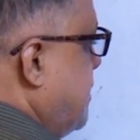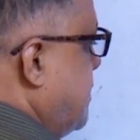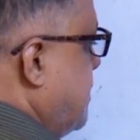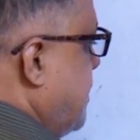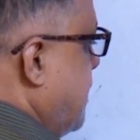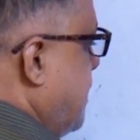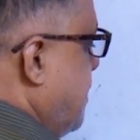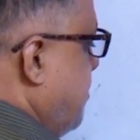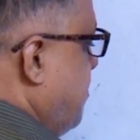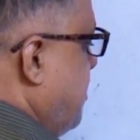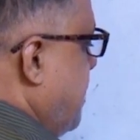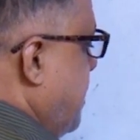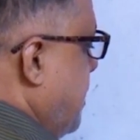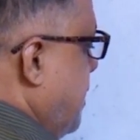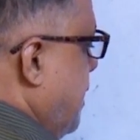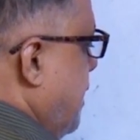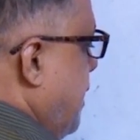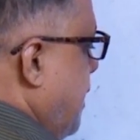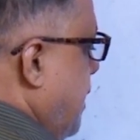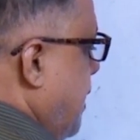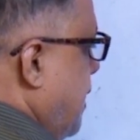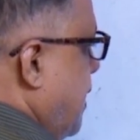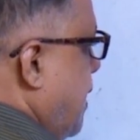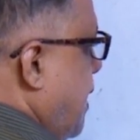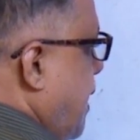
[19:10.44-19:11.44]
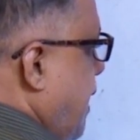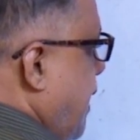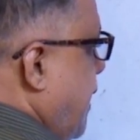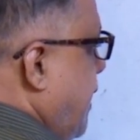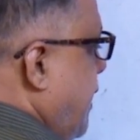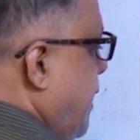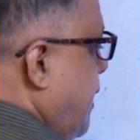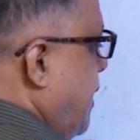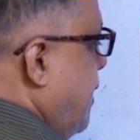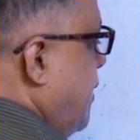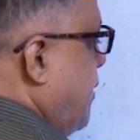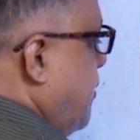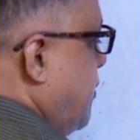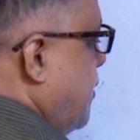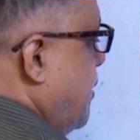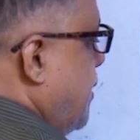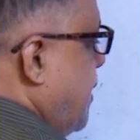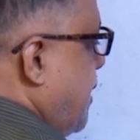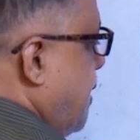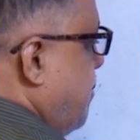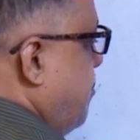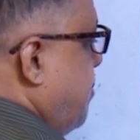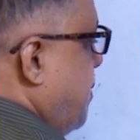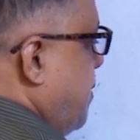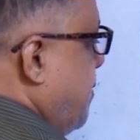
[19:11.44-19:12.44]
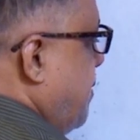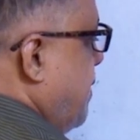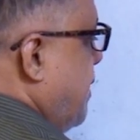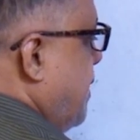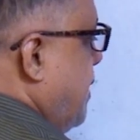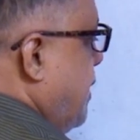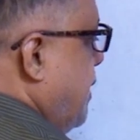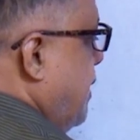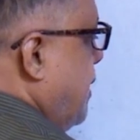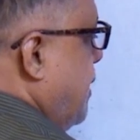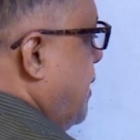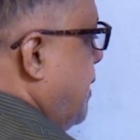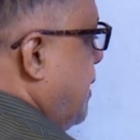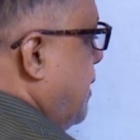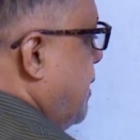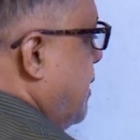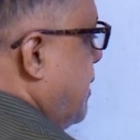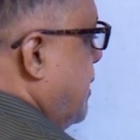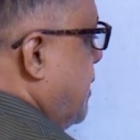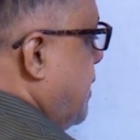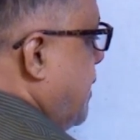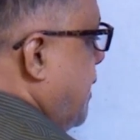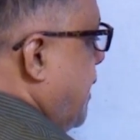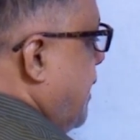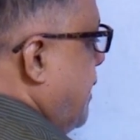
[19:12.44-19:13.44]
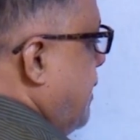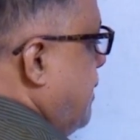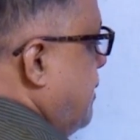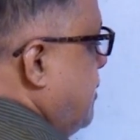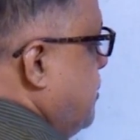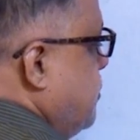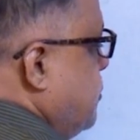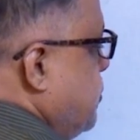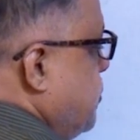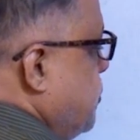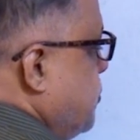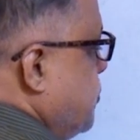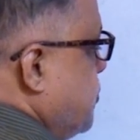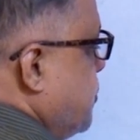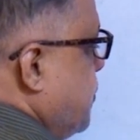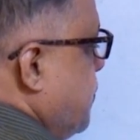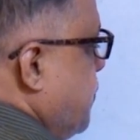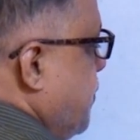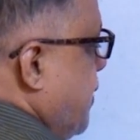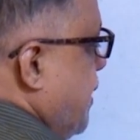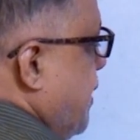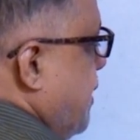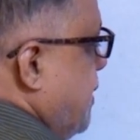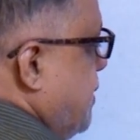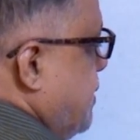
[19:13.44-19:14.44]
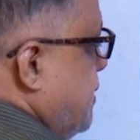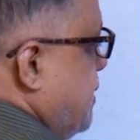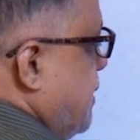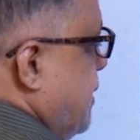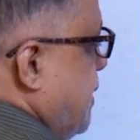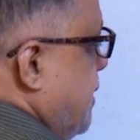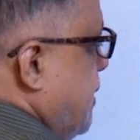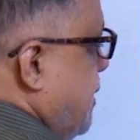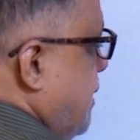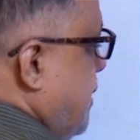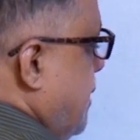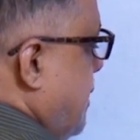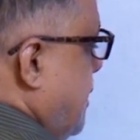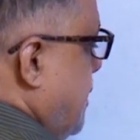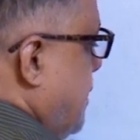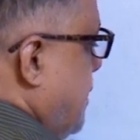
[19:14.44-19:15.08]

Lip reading: is nothing but 9 into 10 power 10 joules of energy.